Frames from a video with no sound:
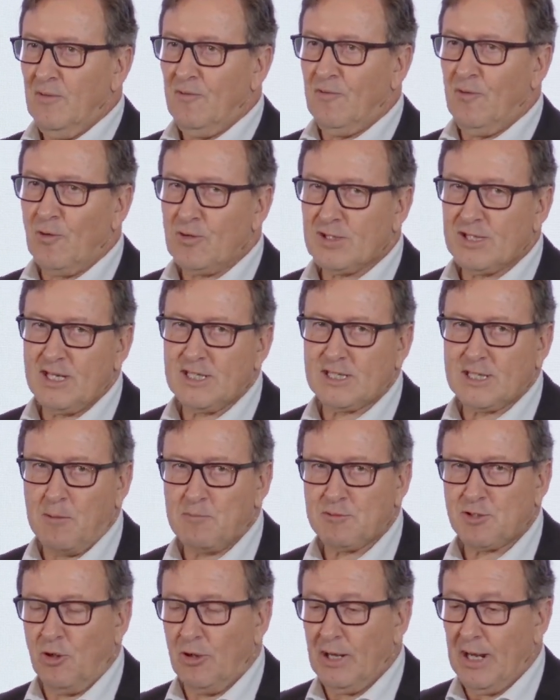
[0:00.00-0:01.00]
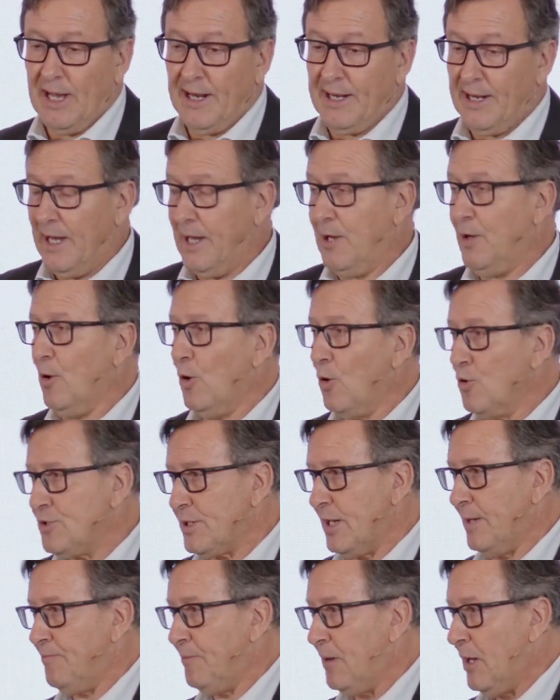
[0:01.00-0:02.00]
food systems on land and
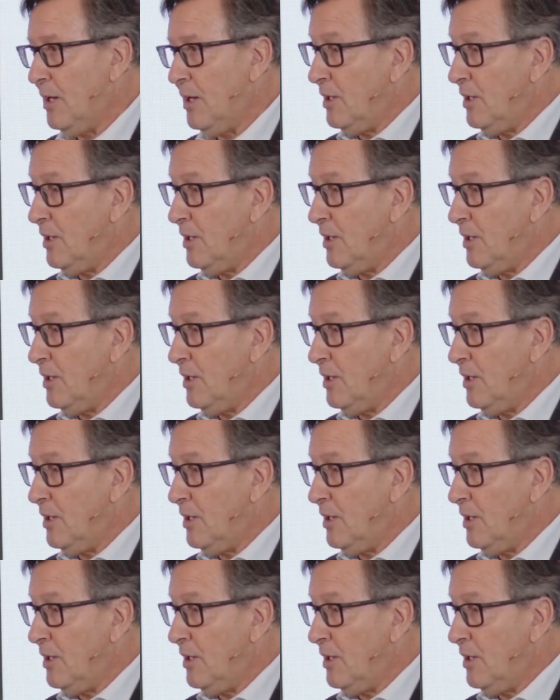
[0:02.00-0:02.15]
ocean?